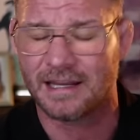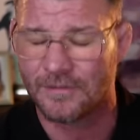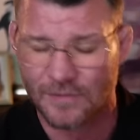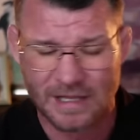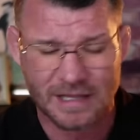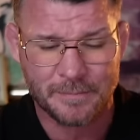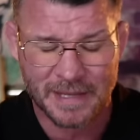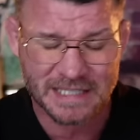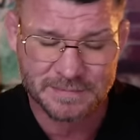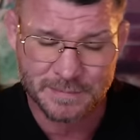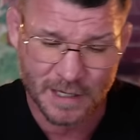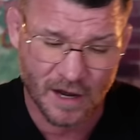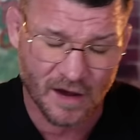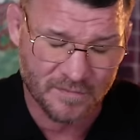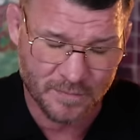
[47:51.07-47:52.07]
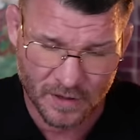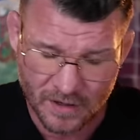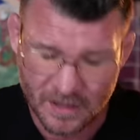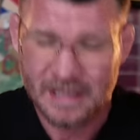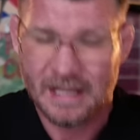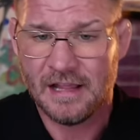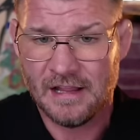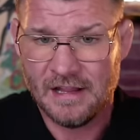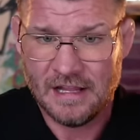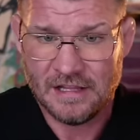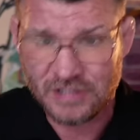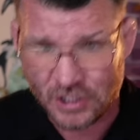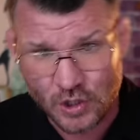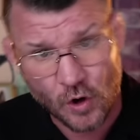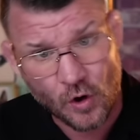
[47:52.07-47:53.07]
really pissed me off. But to
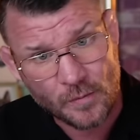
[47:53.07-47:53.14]
your